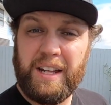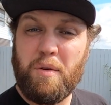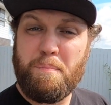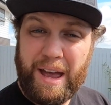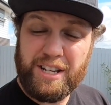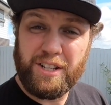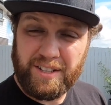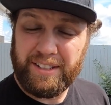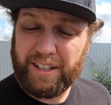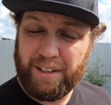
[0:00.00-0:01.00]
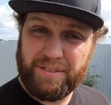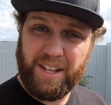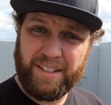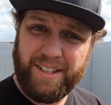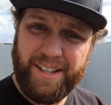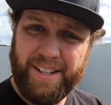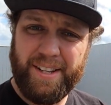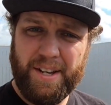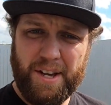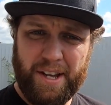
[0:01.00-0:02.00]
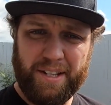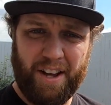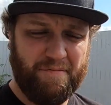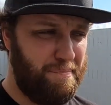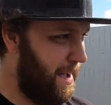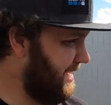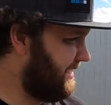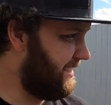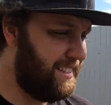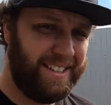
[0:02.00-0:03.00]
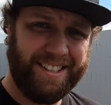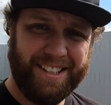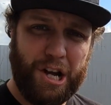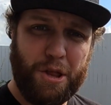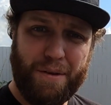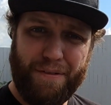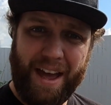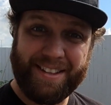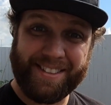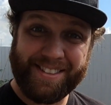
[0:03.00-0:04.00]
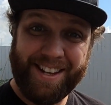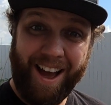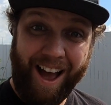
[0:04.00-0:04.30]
another major thing that I've done is I've painted the fence